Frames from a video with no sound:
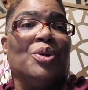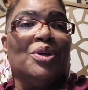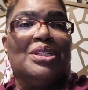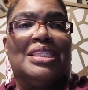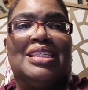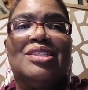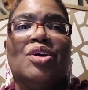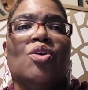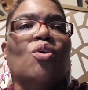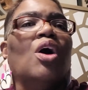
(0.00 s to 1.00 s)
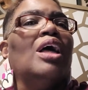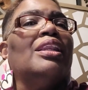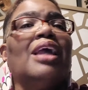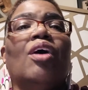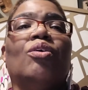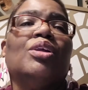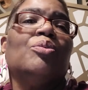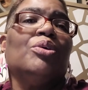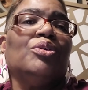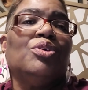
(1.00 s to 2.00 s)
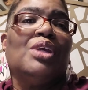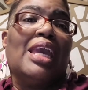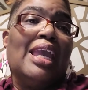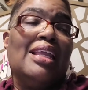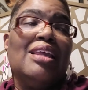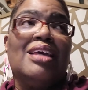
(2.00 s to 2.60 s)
Words. And so not only will you gain